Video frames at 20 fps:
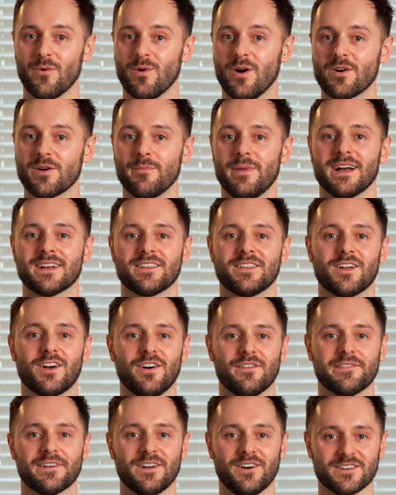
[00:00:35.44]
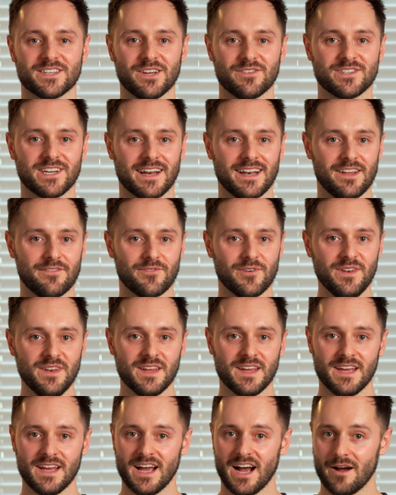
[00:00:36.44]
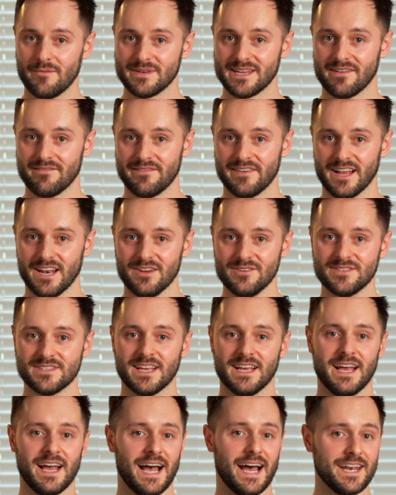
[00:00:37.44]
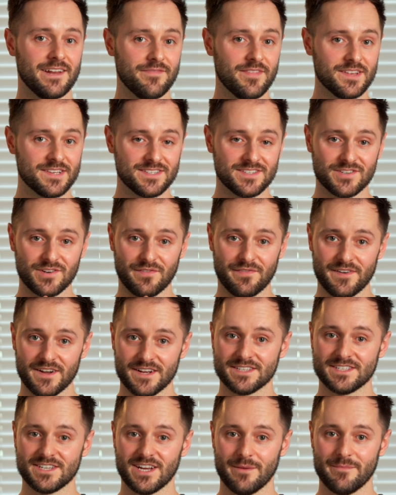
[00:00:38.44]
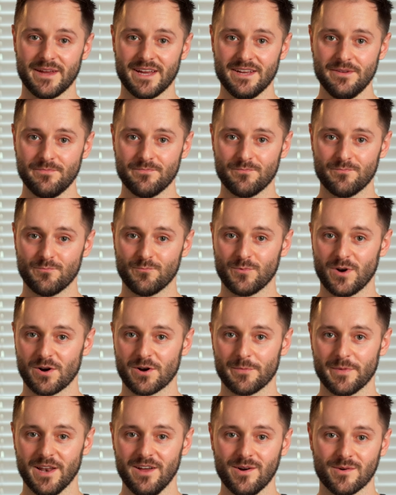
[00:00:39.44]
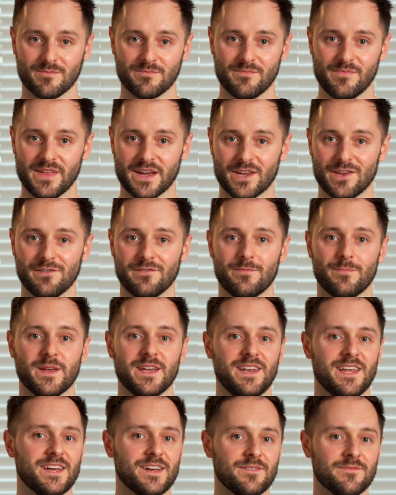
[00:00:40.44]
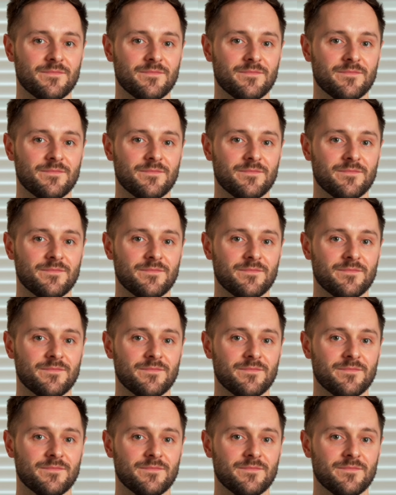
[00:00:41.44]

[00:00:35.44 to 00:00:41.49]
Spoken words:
welcome back to the Coffee Cocktail channel, everyone. I'm Dan Fellows, and if this is your first time here, welcome along. Thank you for being here.